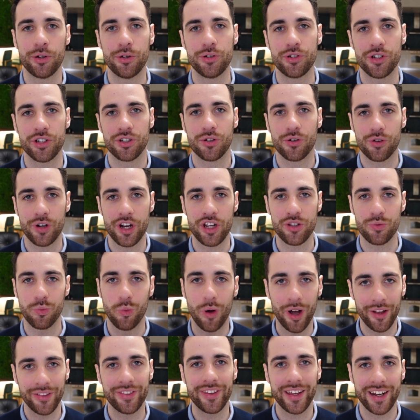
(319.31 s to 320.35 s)
who just creates
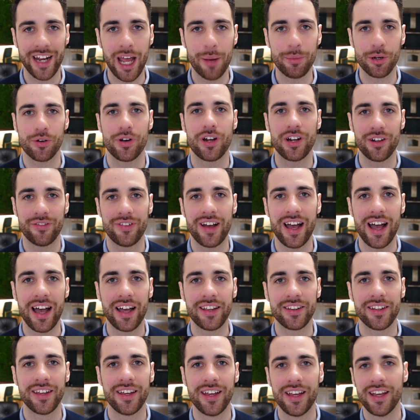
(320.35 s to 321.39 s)
one dynamic creative
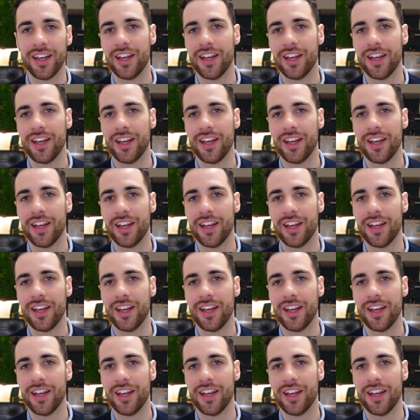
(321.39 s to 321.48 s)
ad,